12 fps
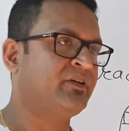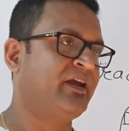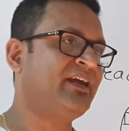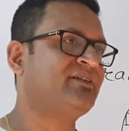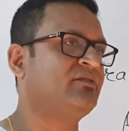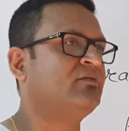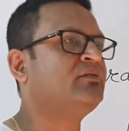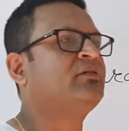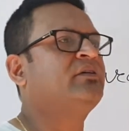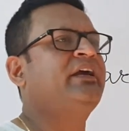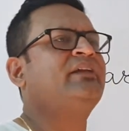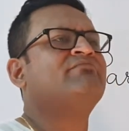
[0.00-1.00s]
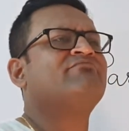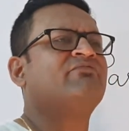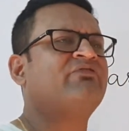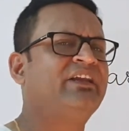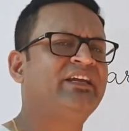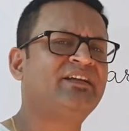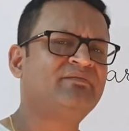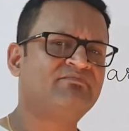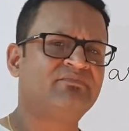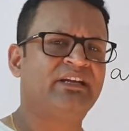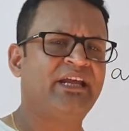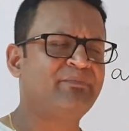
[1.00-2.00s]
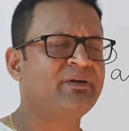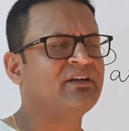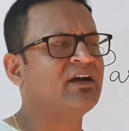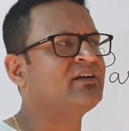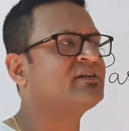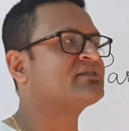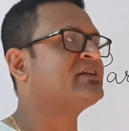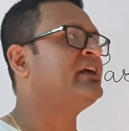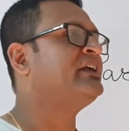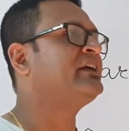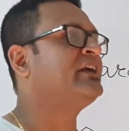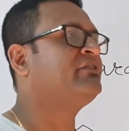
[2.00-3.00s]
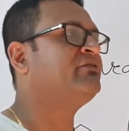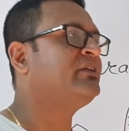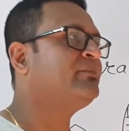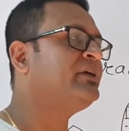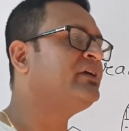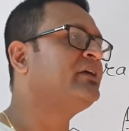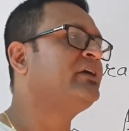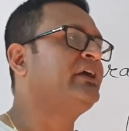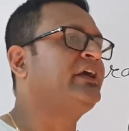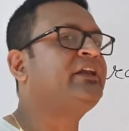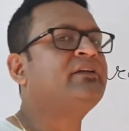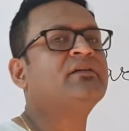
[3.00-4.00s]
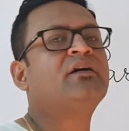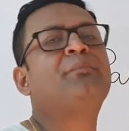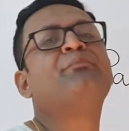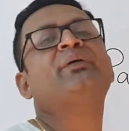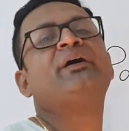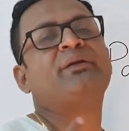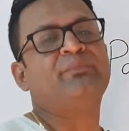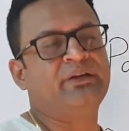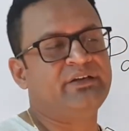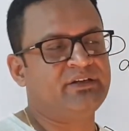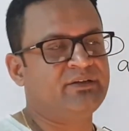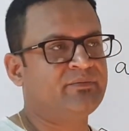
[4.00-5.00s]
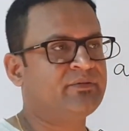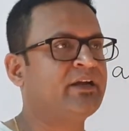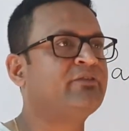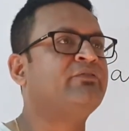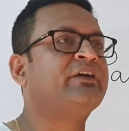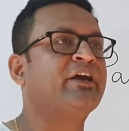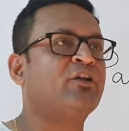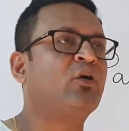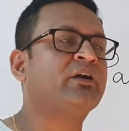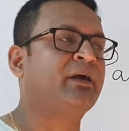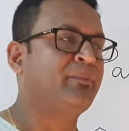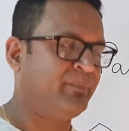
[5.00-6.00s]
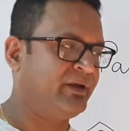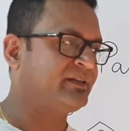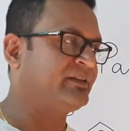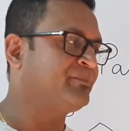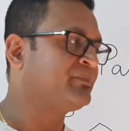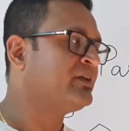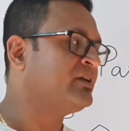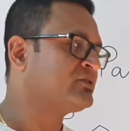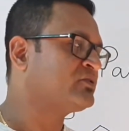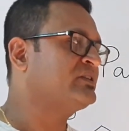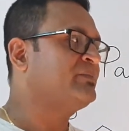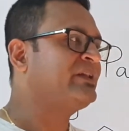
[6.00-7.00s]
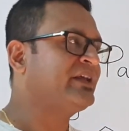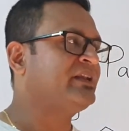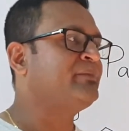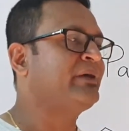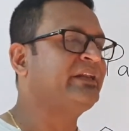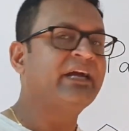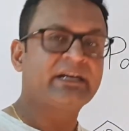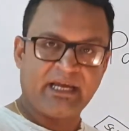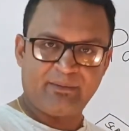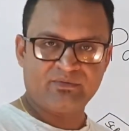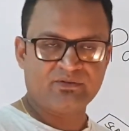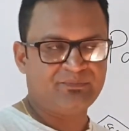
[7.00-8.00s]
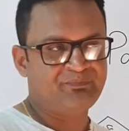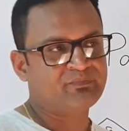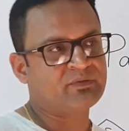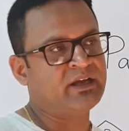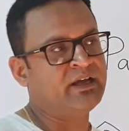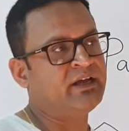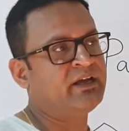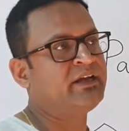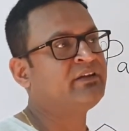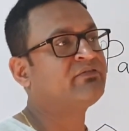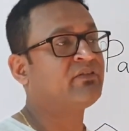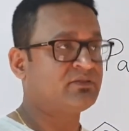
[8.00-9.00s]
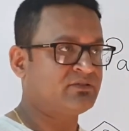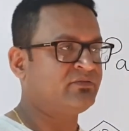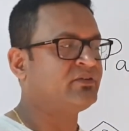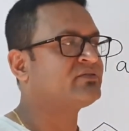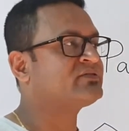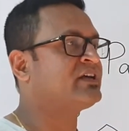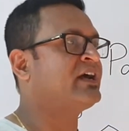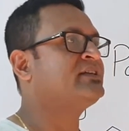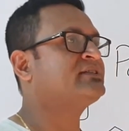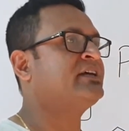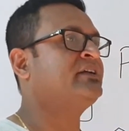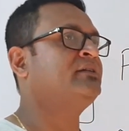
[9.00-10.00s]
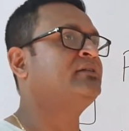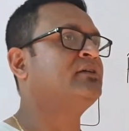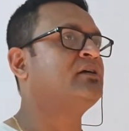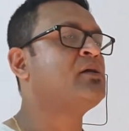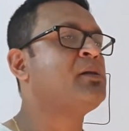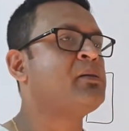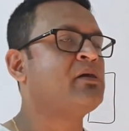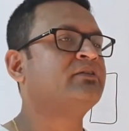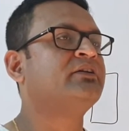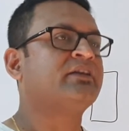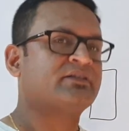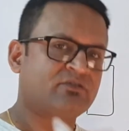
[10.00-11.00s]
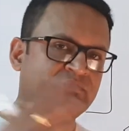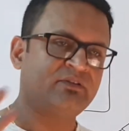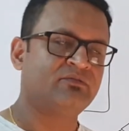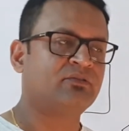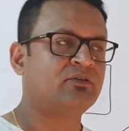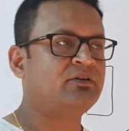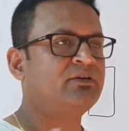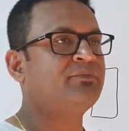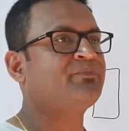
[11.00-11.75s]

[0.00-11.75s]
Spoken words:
right? In very layman understanding, it will be incomparability, that we cannot compare them. So similarly, many a times in philosophy of science and in the rest of the world,